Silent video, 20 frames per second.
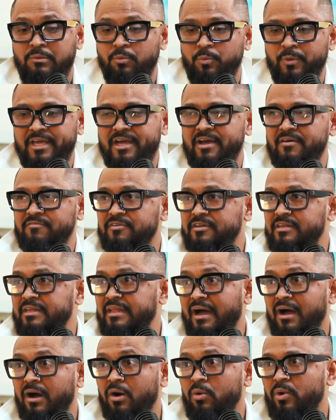We have
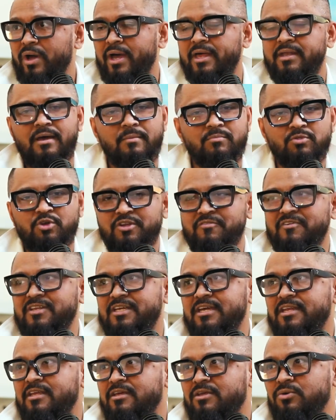now had, I'm not even
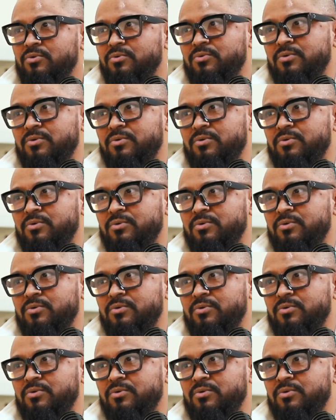kidding you,